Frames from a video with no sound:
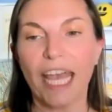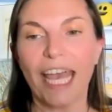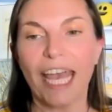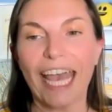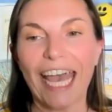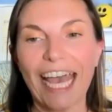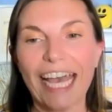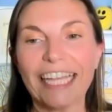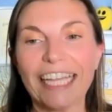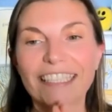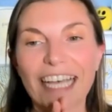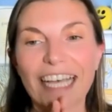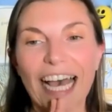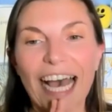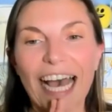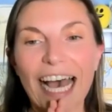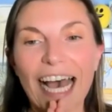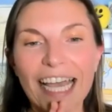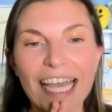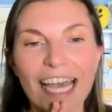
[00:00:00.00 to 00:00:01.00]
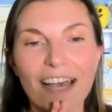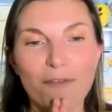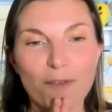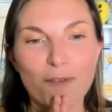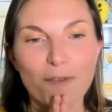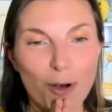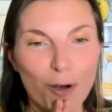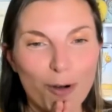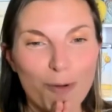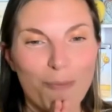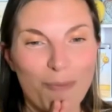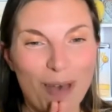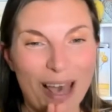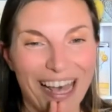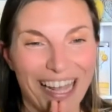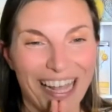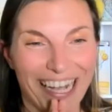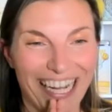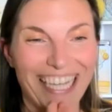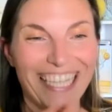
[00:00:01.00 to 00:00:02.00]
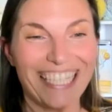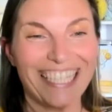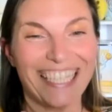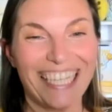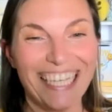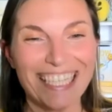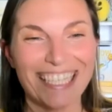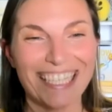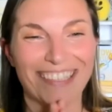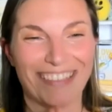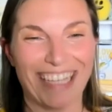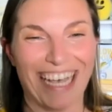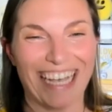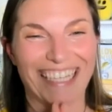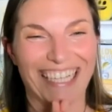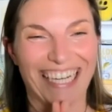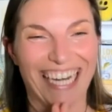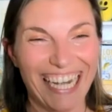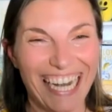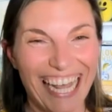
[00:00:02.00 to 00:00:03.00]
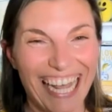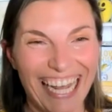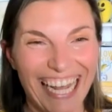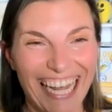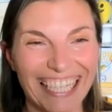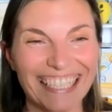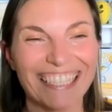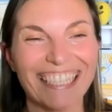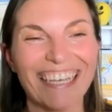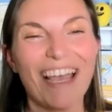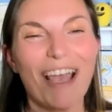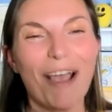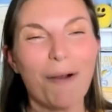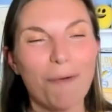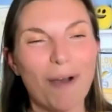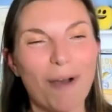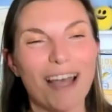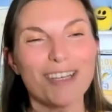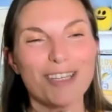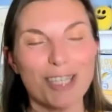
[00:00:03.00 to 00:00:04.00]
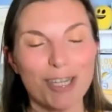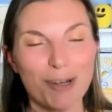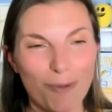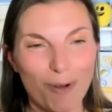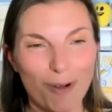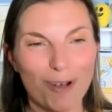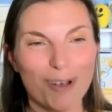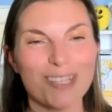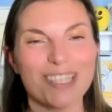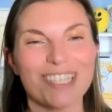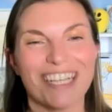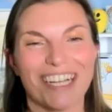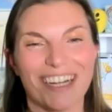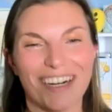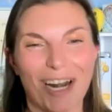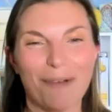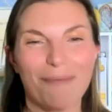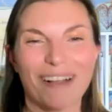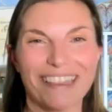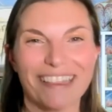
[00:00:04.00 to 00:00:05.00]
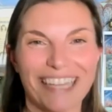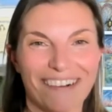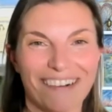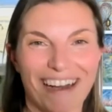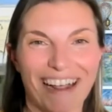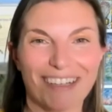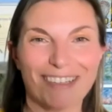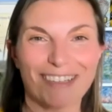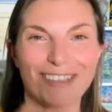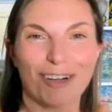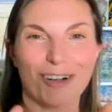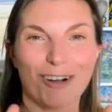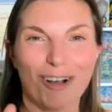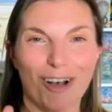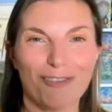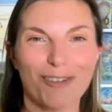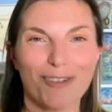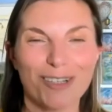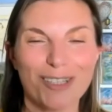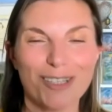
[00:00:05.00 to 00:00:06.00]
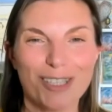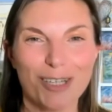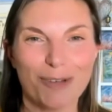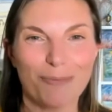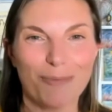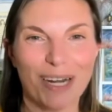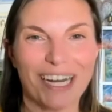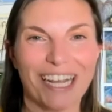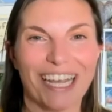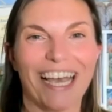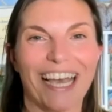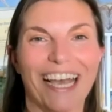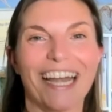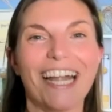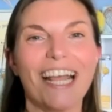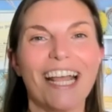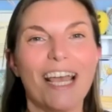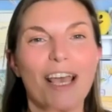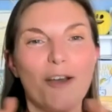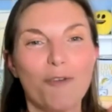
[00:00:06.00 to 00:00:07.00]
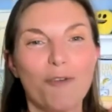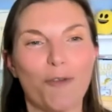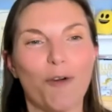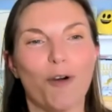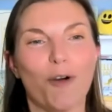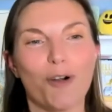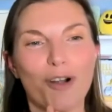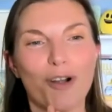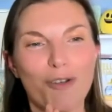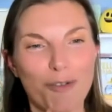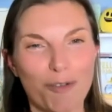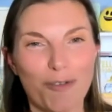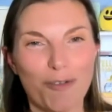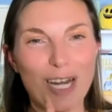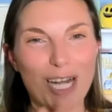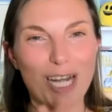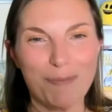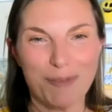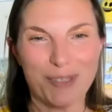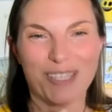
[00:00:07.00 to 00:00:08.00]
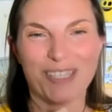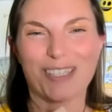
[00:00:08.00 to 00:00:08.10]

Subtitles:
And I have known Mary since 2008 when she was the global director of consumer care for Philips.